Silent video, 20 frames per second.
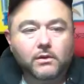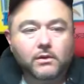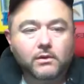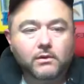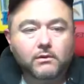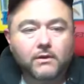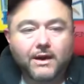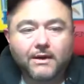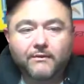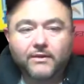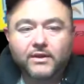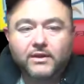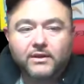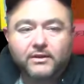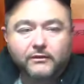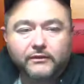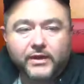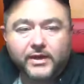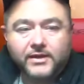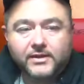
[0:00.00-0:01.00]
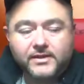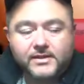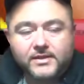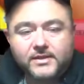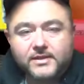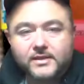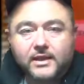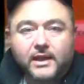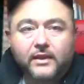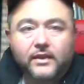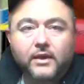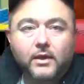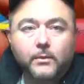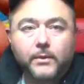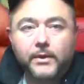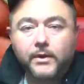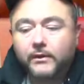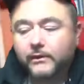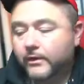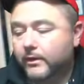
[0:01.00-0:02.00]
Gravity or Vince? I think we
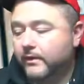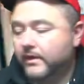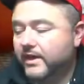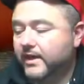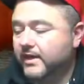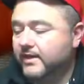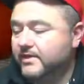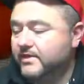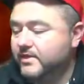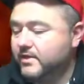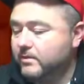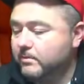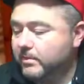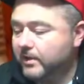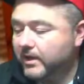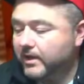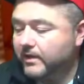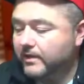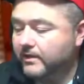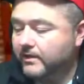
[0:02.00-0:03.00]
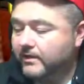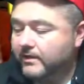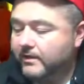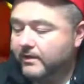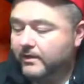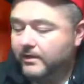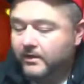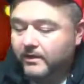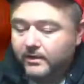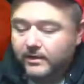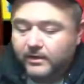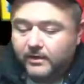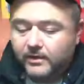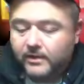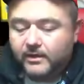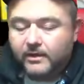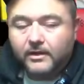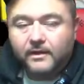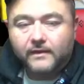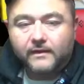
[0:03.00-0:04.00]
all know the answer, but
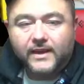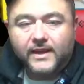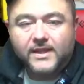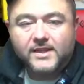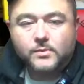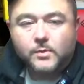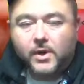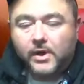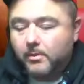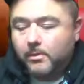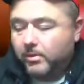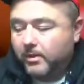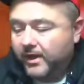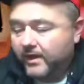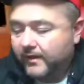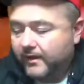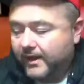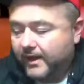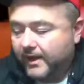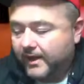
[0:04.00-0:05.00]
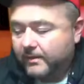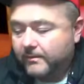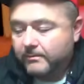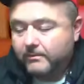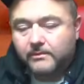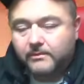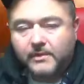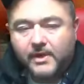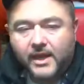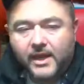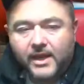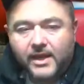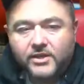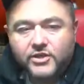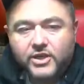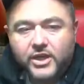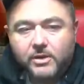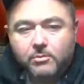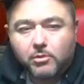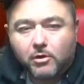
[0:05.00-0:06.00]
that's why you play the game.
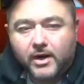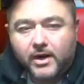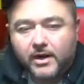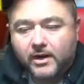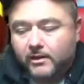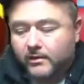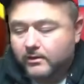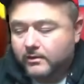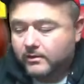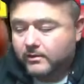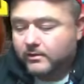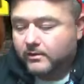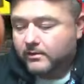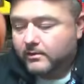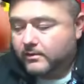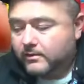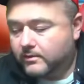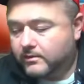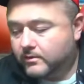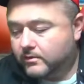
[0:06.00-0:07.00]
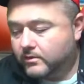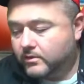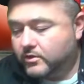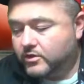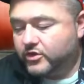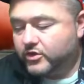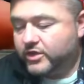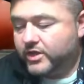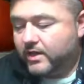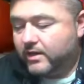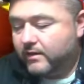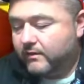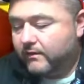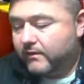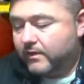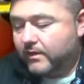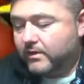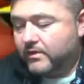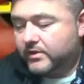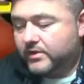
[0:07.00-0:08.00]
A.J. Brown, Jared
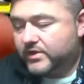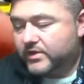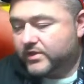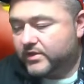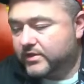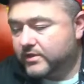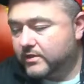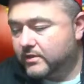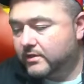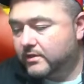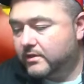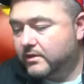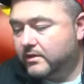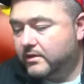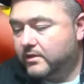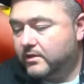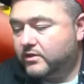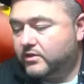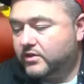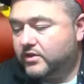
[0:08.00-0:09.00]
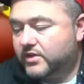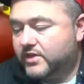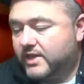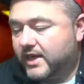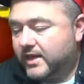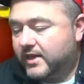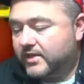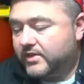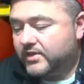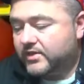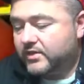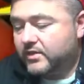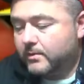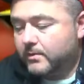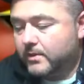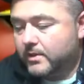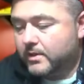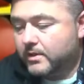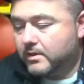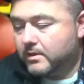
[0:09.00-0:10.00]
Verse, Josiah
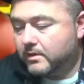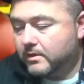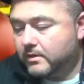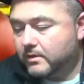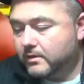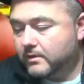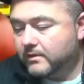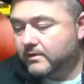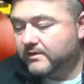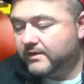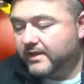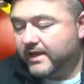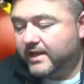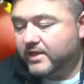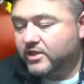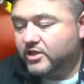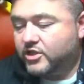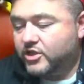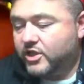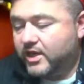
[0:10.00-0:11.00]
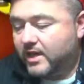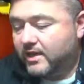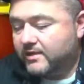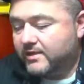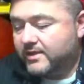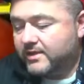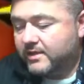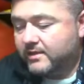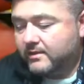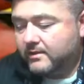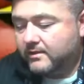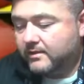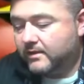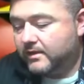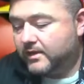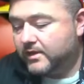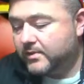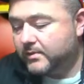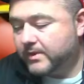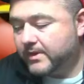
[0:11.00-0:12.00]
Stewart, Tej Johnson. At
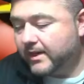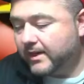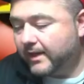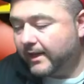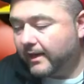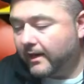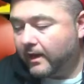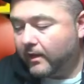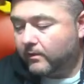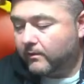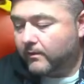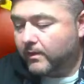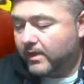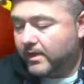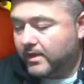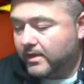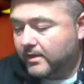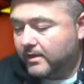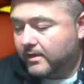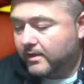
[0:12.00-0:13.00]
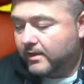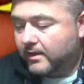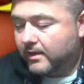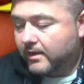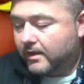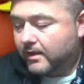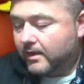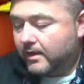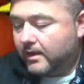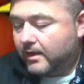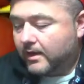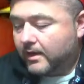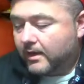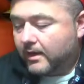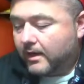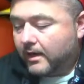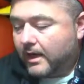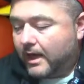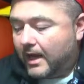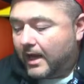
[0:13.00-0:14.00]
least we did get another rookie.
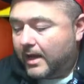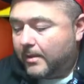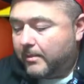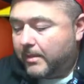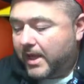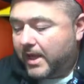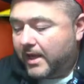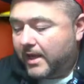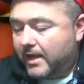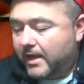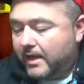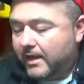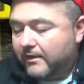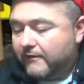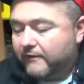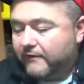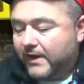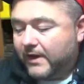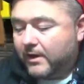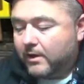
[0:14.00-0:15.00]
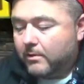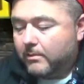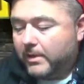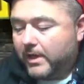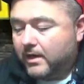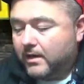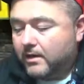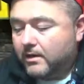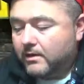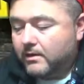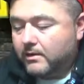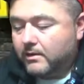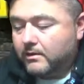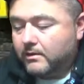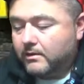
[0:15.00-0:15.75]
Kaime Fairbairn.